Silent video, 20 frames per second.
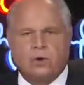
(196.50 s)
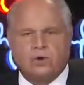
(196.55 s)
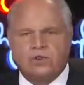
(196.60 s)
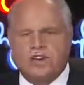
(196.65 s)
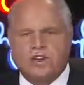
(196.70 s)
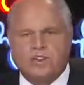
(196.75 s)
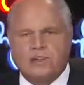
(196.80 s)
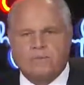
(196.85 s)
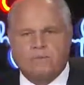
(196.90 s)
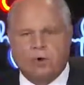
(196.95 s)

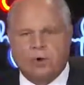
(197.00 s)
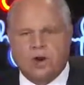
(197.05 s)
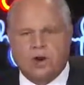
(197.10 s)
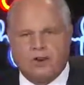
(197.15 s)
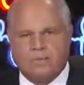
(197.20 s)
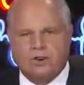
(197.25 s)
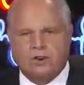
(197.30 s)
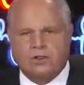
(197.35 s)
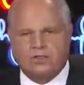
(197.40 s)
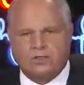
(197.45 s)
you don't need any
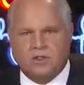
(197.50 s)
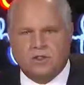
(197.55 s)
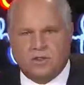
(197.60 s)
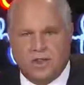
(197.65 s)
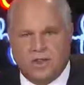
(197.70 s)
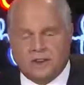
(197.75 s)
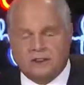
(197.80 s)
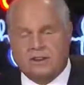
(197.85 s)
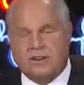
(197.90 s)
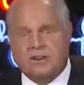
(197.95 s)
more
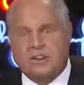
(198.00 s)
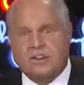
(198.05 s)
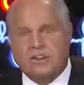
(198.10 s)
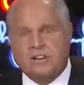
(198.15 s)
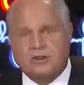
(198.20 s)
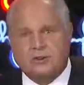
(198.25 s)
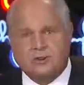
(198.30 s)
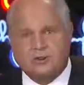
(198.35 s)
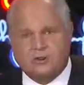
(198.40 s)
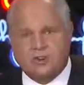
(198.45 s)
evidence than
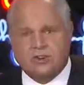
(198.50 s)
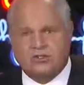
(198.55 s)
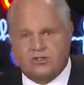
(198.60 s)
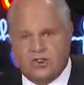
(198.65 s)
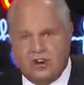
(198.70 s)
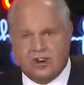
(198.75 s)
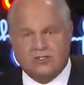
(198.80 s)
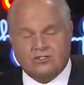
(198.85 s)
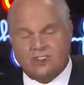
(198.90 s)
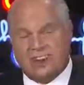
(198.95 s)
that to
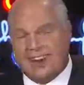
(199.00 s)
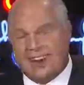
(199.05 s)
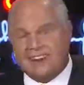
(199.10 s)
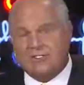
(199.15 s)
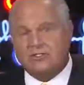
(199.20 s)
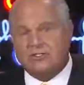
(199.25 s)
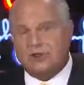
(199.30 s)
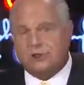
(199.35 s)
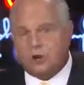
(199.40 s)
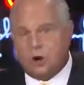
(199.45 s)

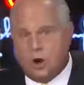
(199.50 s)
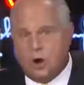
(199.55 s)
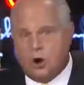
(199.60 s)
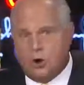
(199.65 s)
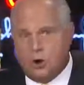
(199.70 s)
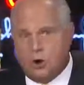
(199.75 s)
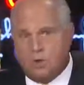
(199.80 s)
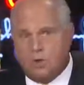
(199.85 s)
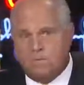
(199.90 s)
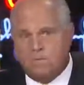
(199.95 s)
suggest and to
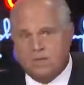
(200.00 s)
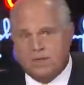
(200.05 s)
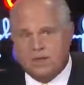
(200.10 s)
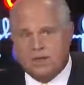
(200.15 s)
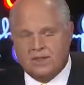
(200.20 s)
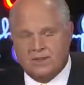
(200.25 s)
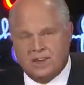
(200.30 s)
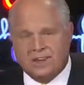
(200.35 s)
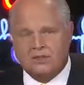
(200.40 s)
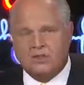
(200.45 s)
know
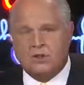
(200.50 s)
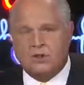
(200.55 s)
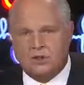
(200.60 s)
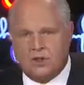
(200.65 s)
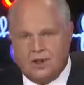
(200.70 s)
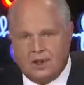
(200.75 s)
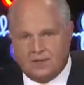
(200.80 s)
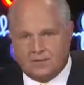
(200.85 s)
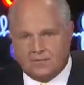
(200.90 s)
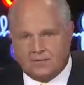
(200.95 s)

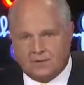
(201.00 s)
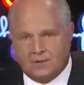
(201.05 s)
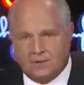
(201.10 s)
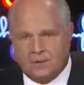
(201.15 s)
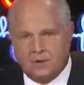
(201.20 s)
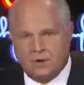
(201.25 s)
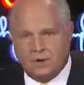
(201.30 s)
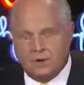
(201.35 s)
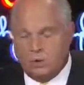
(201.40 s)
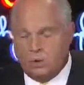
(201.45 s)
that the
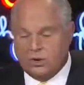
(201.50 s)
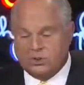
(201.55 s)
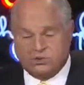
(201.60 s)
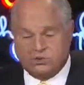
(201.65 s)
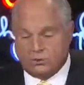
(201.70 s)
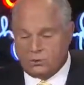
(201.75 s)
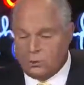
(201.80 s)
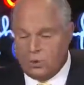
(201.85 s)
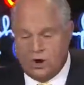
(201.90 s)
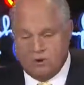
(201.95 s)
left,
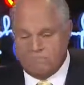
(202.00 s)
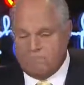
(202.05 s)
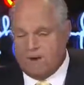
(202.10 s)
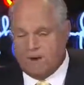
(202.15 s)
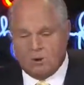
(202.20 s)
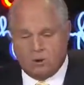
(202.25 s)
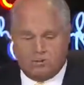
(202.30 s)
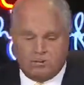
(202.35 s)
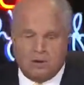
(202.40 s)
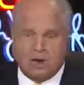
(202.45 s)
which is
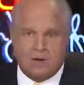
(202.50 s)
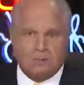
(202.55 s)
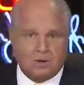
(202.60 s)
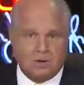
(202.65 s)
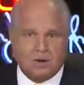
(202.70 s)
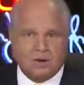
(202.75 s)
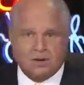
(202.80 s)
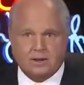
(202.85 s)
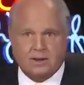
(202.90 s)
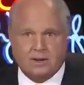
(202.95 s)
run by
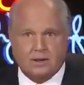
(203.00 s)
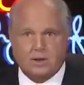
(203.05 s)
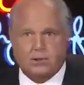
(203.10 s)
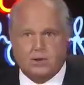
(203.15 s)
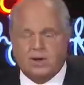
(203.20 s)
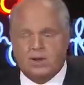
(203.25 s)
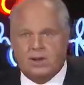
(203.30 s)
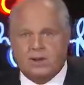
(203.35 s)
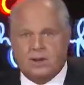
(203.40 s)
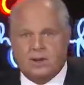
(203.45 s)
Obama and
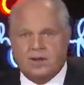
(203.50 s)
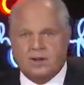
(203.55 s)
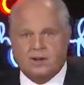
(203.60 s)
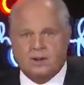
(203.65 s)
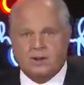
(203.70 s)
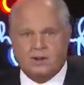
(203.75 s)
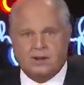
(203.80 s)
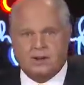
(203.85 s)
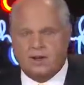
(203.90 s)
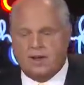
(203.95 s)

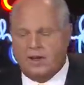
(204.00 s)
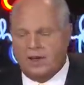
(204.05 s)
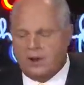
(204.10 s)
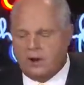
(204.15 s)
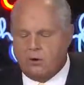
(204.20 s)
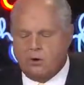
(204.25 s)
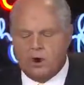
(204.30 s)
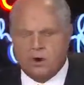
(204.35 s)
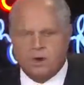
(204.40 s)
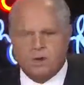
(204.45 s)
Hillary and
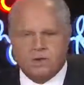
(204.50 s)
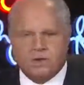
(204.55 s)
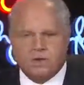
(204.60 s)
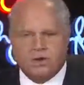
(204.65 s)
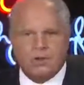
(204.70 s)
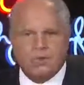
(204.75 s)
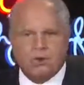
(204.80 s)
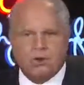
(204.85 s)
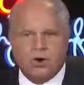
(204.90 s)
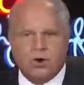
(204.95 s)
the
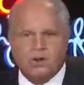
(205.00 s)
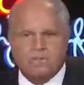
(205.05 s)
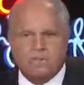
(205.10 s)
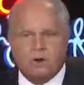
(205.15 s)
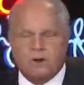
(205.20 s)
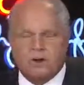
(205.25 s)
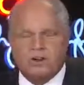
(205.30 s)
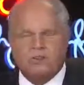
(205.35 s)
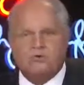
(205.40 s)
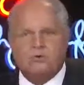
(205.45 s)
hierarchy of the
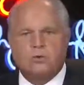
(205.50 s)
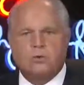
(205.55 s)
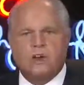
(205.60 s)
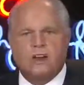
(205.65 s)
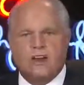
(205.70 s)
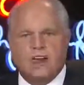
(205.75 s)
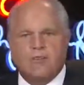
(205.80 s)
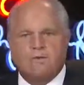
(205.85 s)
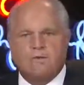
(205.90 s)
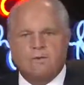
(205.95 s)
Democrat Party,
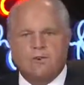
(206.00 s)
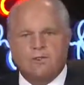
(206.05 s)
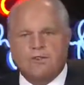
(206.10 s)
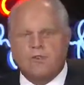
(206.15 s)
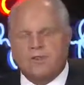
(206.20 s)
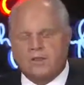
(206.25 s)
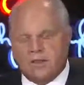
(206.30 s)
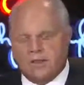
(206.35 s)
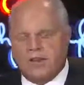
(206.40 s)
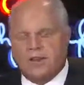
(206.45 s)
is doing
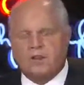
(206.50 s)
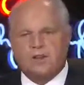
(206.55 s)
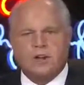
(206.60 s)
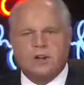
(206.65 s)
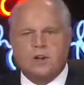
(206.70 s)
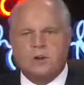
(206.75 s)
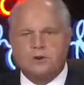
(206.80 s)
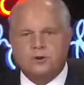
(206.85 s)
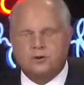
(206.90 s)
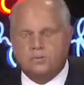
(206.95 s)
everything they
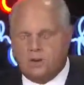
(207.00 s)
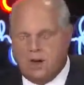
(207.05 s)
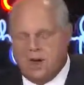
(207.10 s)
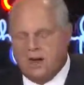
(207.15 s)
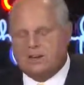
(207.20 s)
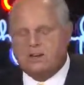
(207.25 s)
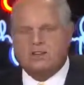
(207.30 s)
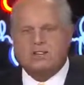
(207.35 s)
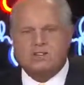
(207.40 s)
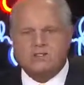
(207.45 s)
can to
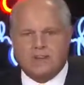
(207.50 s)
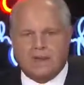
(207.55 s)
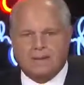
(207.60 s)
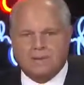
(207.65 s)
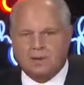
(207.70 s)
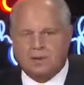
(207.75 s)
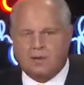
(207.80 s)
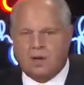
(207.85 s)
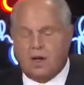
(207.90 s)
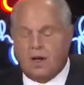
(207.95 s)
undermine, to
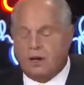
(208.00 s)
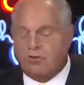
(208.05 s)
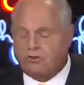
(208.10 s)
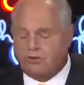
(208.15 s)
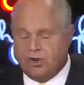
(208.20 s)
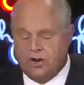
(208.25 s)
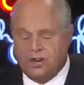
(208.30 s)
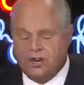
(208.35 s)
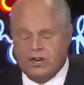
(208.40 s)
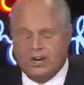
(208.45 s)

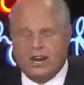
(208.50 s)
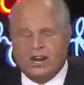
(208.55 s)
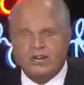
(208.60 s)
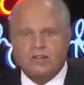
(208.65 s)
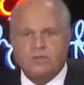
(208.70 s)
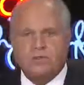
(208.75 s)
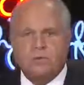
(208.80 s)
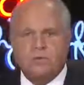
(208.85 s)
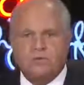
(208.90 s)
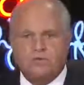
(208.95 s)
sabotage,
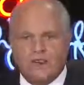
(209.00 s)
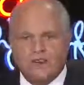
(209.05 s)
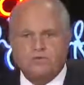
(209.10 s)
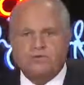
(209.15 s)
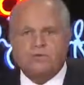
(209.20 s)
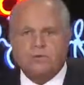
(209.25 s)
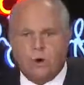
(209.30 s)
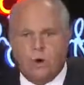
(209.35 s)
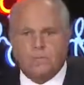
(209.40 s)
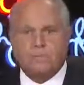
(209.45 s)
and to
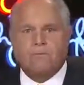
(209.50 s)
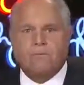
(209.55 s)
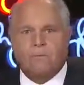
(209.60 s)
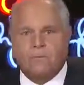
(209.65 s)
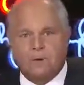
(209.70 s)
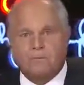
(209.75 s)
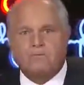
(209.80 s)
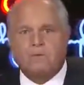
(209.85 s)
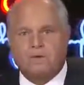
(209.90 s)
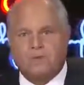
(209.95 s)
prevent
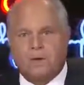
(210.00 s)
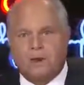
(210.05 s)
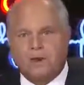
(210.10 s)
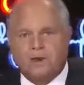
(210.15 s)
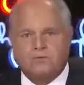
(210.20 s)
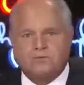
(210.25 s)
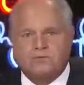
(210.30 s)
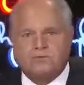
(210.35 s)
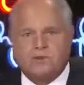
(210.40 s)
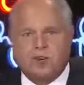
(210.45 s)
Trump from
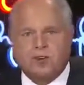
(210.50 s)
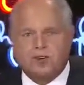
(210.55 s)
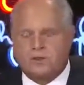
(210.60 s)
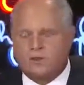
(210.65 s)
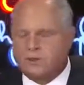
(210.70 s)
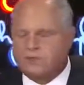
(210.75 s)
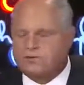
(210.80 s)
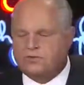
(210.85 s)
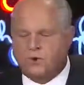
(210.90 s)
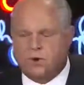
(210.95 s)
implementing his
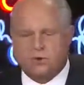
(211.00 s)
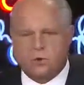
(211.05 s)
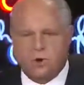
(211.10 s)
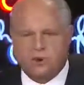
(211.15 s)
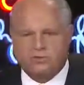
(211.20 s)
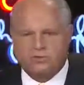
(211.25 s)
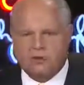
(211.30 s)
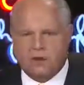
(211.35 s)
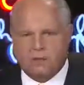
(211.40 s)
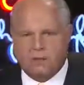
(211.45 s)
agenda. There's
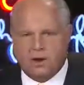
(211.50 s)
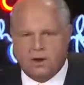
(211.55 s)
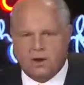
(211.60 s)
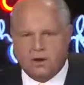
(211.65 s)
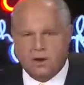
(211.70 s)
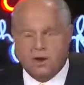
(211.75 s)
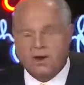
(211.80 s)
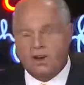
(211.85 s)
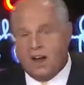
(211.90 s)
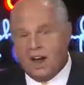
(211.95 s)
no question
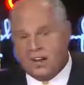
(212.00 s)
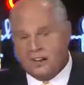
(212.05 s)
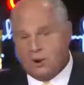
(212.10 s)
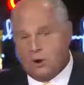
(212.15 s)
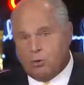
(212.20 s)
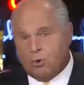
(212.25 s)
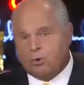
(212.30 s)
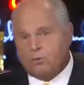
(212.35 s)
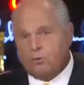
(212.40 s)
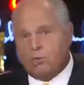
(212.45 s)
about it.
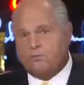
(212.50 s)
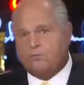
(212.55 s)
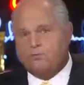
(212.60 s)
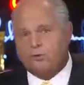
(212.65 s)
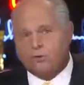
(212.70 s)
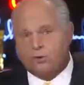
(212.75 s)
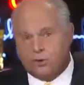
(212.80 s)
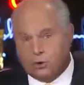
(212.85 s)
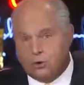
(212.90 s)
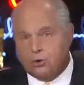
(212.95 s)
I know what
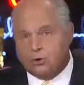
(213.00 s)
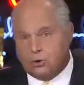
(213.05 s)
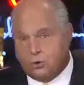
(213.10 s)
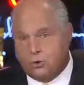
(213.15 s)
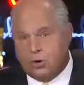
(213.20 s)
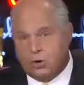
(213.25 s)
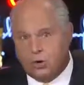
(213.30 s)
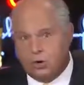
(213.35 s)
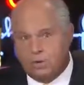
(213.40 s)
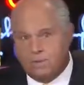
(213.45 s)
Trump should
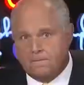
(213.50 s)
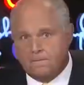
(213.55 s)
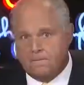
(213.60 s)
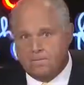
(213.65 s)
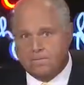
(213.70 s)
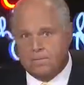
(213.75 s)
do.